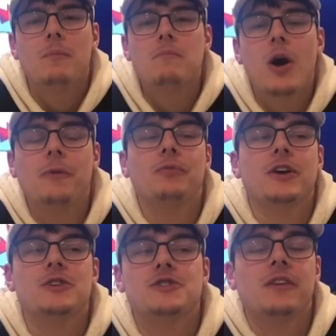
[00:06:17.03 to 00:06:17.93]
Mark
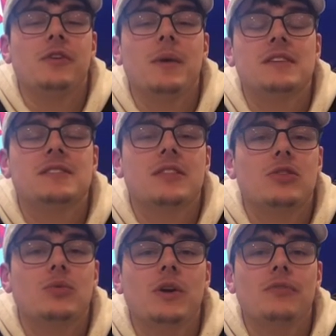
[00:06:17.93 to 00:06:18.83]
frickin' Scheifele makes it
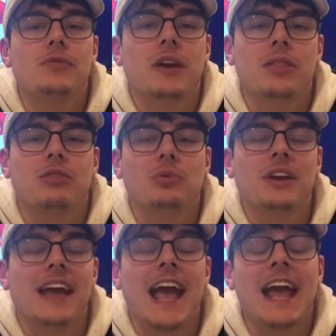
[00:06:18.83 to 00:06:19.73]
three frickin'
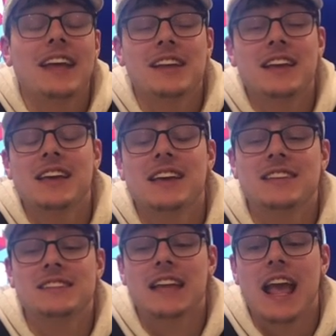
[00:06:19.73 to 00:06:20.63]
three, and it
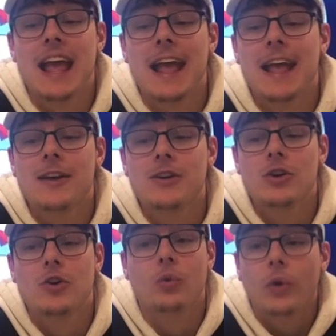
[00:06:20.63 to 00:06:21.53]
is a
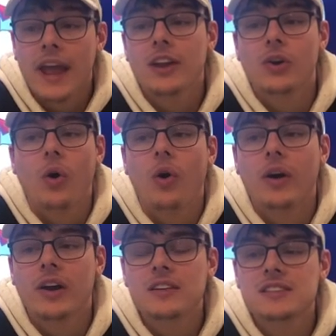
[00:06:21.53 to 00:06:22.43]
great goal.
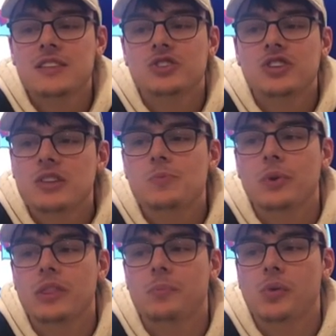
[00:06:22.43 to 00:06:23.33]
And honestly, the Jets were
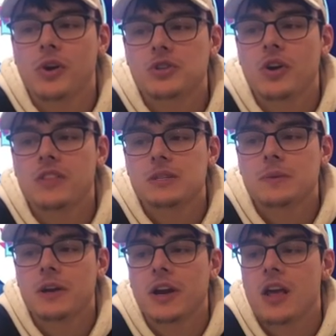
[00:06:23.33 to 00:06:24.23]
putting the pressure on this
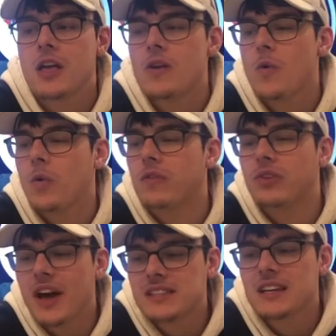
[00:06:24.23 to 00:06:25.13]
period. Would have
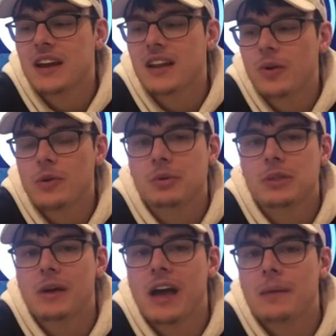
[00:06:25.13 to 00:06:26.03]
liked to get another one to put
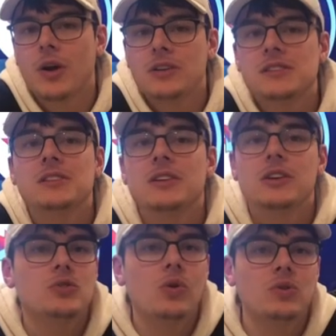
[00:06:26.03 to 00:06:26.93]
them ahead, but honestly,
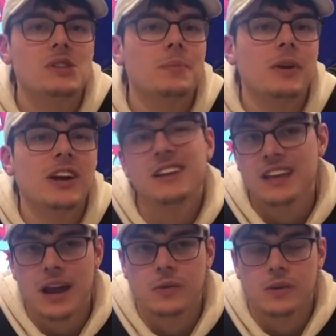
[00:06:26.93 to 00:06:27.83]
two goals in a period,
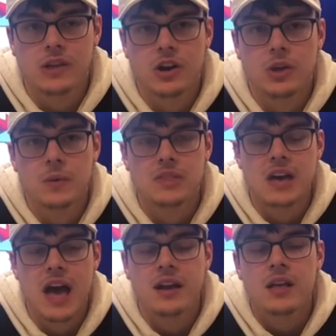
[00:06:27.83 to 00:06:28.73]
can't really argue with
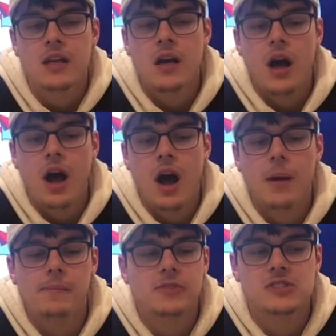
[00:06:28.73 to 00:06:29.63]
that.
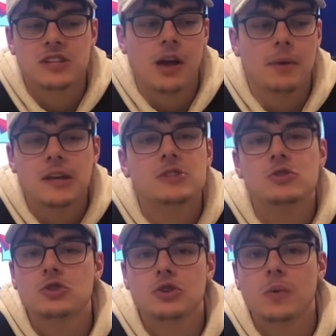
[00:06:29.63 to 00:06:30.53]
Um, you stay on pace, you
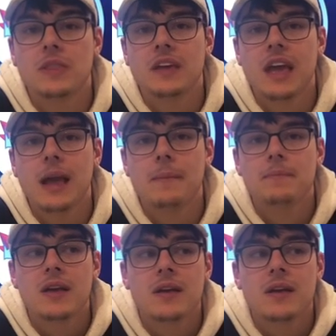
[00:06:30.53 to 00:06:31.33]
should win the game.